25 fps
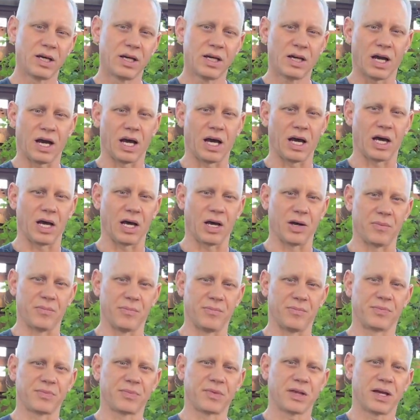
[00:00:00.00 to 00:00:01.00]

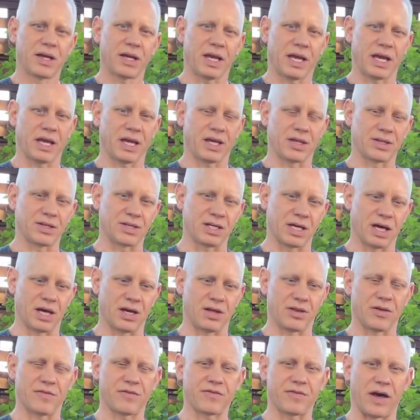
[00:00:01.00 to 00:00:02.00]
and
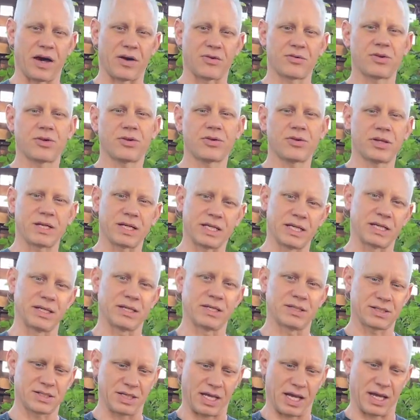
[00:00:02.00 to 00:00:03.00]
the founder
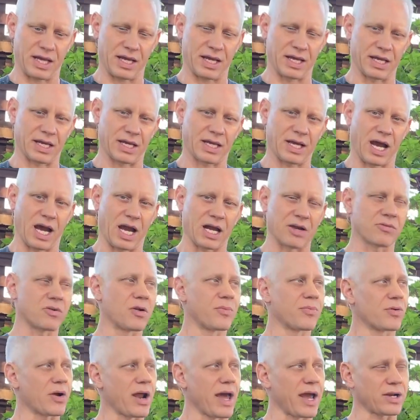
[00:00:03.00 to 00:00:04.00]
is a
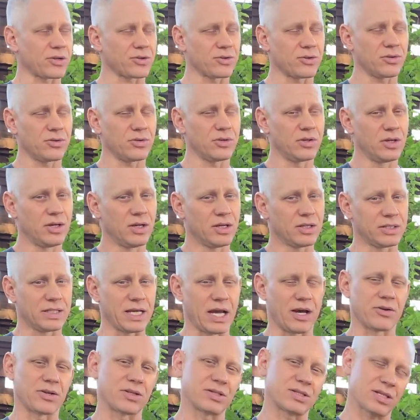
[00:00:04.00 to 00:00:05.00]
chiropractor
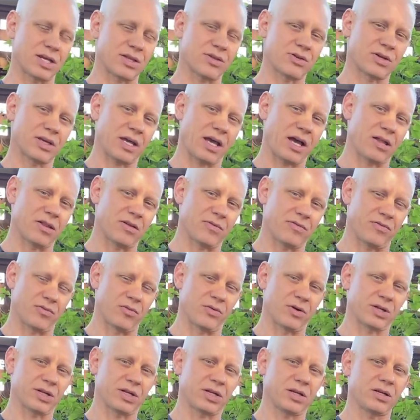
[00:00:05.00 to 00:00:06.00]
down in Southern
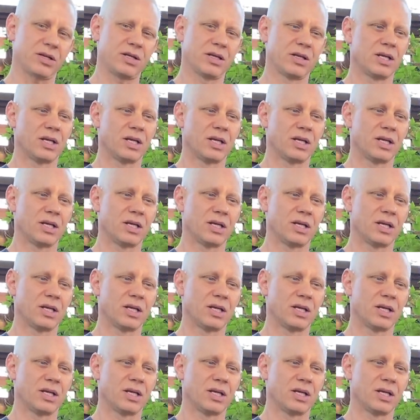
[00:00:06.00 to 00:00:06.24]
California,